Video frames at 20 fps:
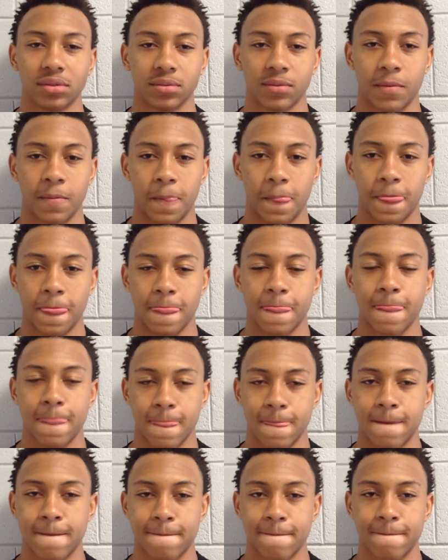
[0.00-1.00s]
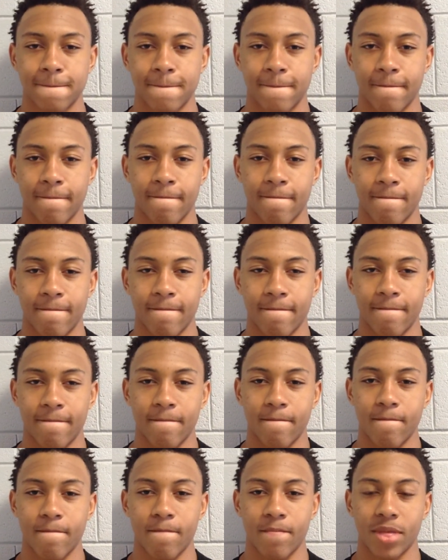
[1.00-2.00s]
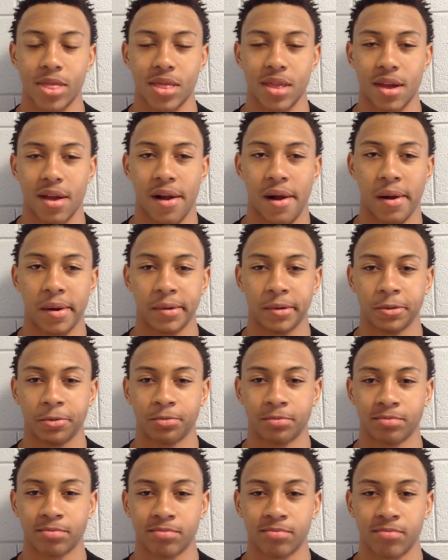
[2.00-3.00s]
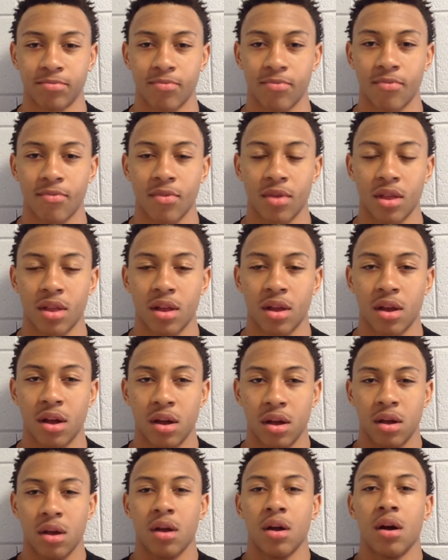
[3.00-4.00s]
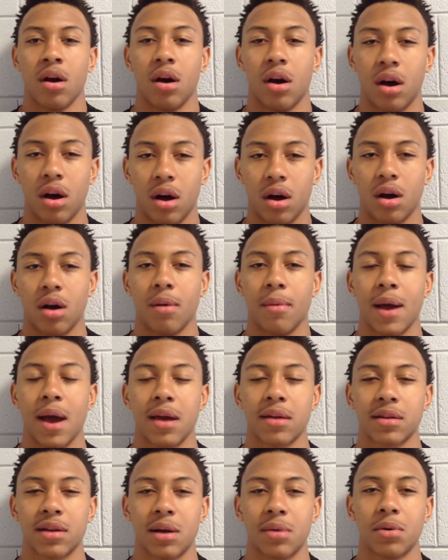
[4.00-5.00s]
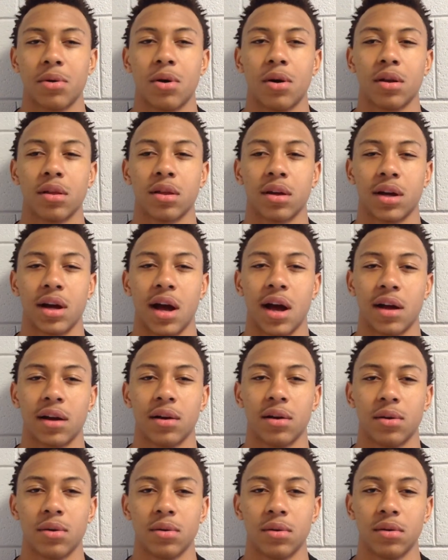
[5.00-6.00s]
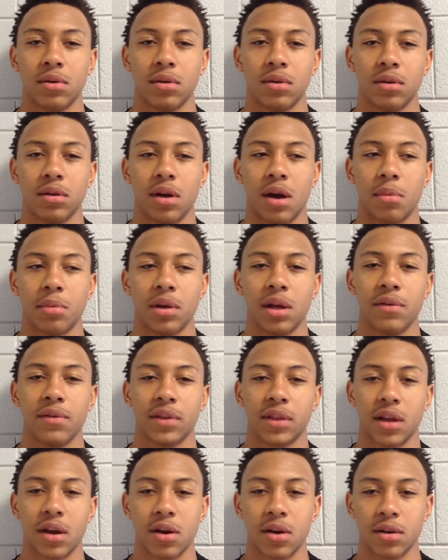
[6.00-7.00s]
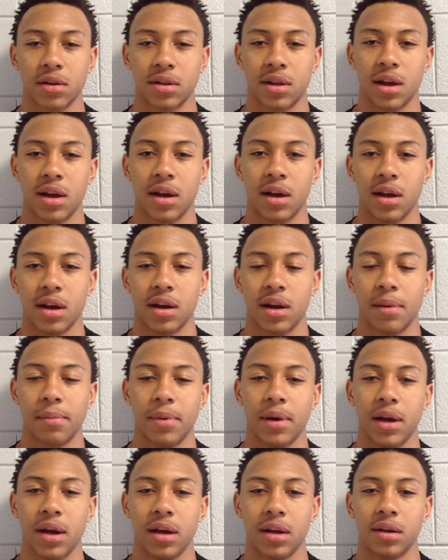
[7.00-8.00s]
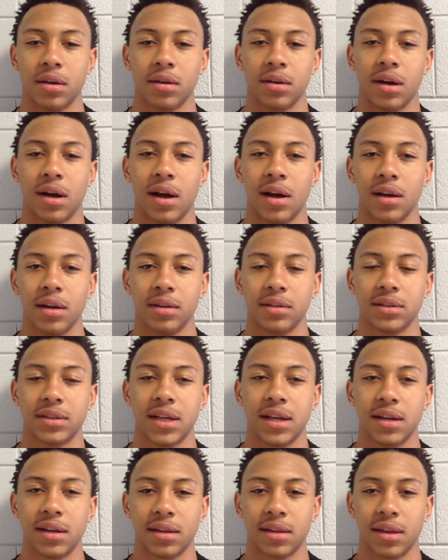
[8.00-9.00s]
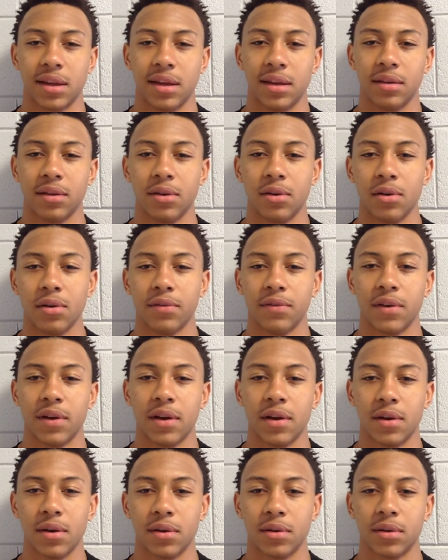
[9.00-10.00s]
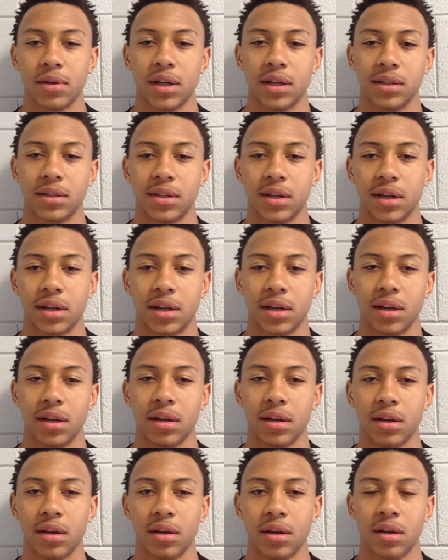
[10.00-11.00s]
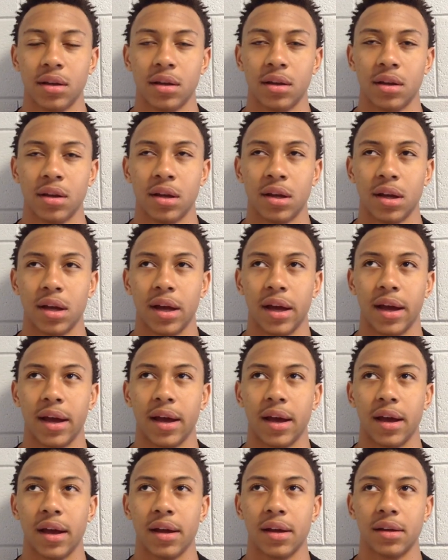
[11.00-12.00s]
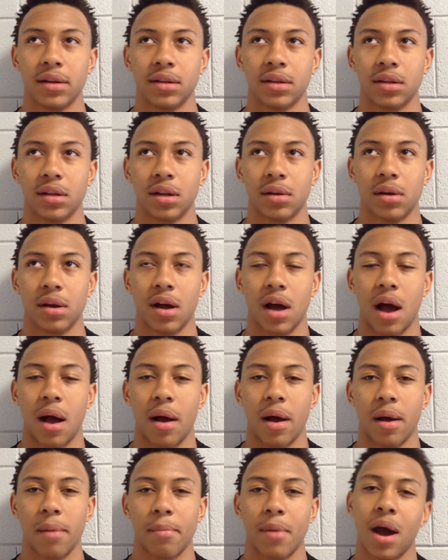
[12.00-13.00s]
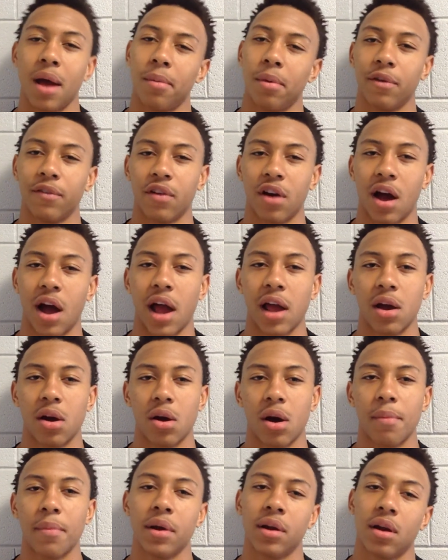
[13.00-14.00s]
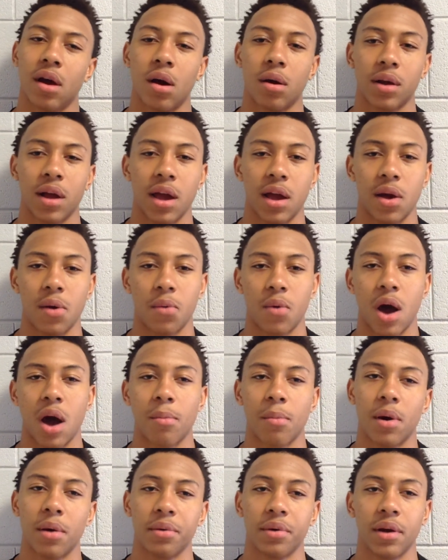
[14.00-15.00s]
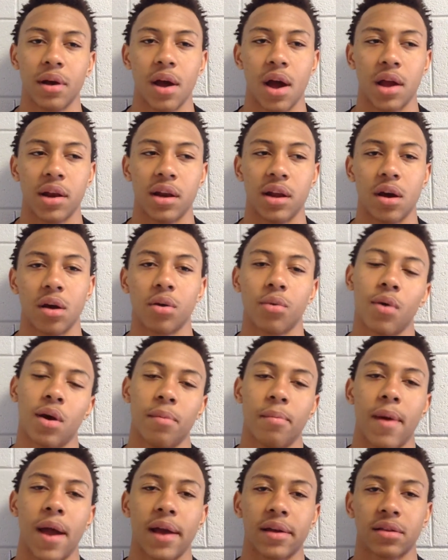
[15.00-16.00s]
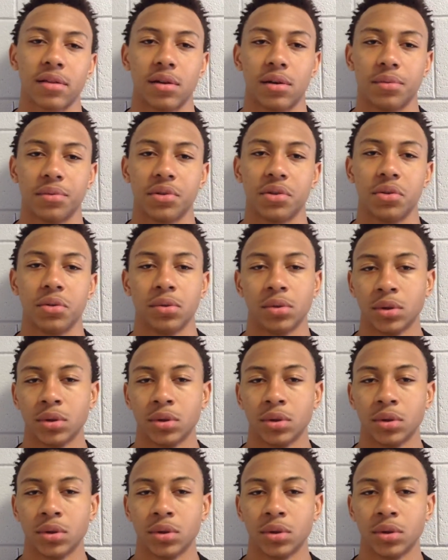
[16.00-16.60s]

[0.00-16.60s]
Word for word: Sure, sure. And uh, what plans have you got for this summer as far as camps or? Uh... Um, actually, I'm going to Chicago. I'm leaving Thursday, and I'm hitting like Tennessee, Louisville, Kentucky, and Miami of Ohio. I think all that while I'm up there, and then on the way back some too.